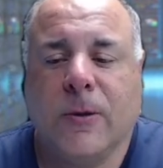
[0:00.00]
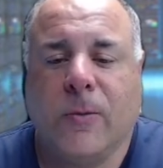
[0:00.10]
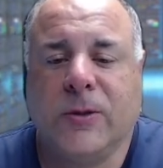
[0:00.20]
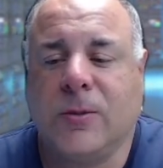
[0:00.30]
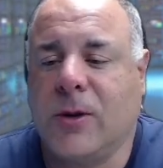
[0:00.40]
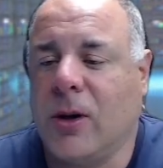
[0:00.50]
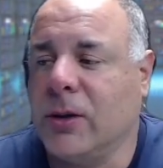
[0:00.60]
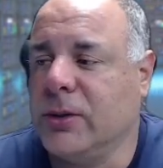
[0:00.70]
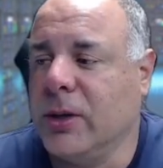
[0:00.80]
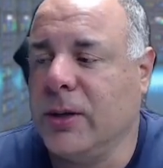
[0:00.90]
with some Call
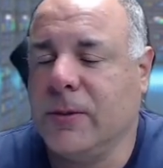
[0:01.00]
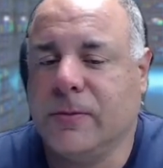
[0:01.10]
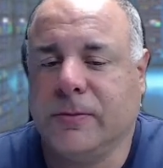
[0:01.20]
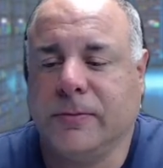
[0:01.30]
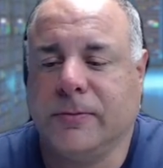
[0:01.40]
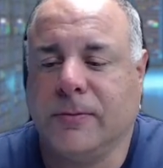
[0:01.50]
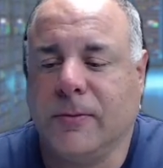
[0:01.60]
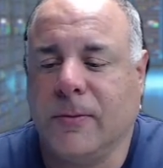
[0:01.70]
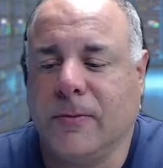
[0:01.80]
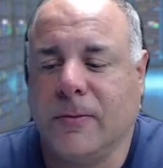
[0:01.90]
of Duty
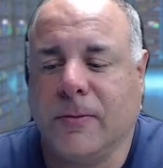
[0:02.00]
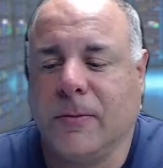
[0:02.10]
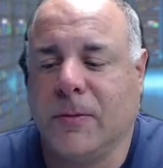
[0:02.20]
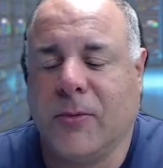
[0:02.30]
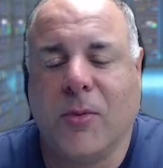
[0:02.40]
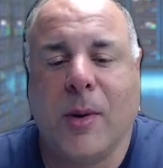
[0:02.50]
before my